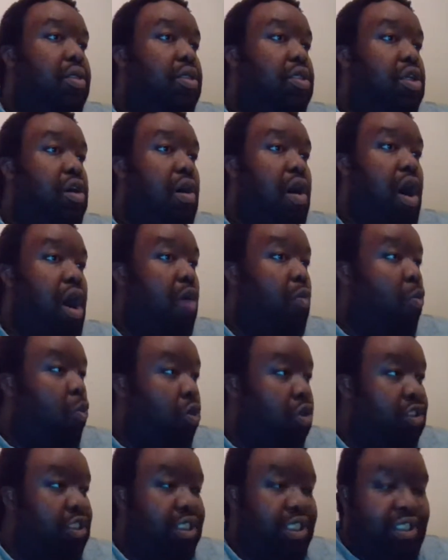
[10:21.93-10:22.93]
You know, I
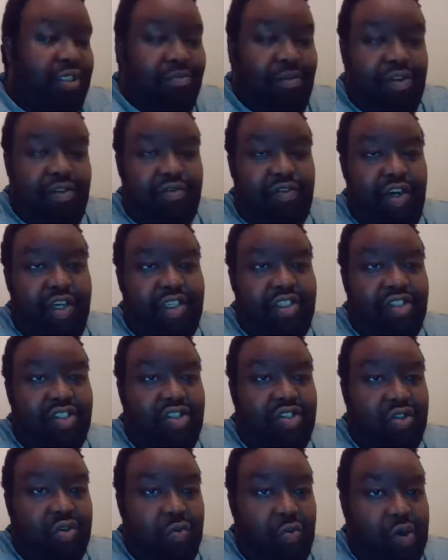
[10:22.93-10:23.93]
want these
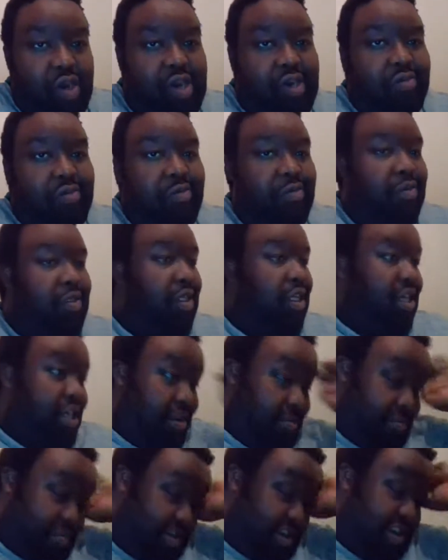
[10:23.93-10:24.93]
motherfuckers to do well.
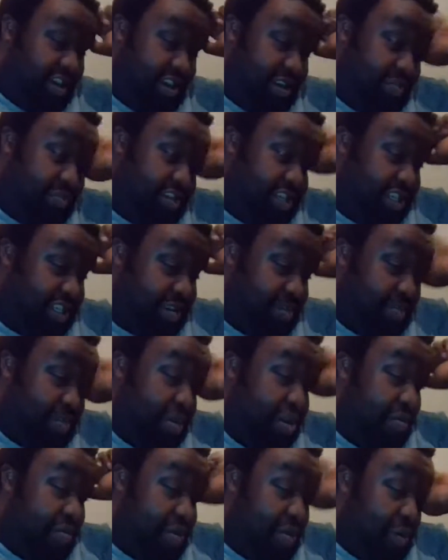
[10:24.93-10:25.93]
I'm sick of them
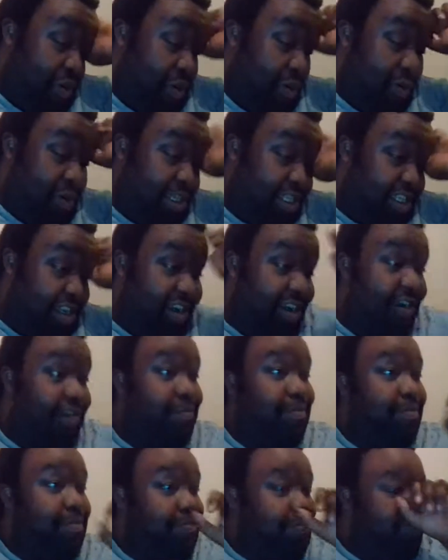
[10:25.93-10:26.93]
disappointing me all the
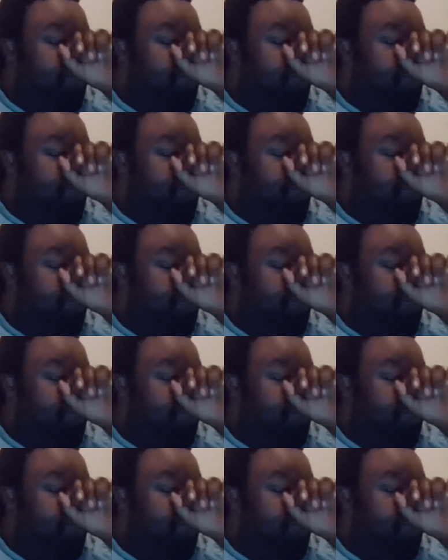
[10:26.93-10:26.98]
time.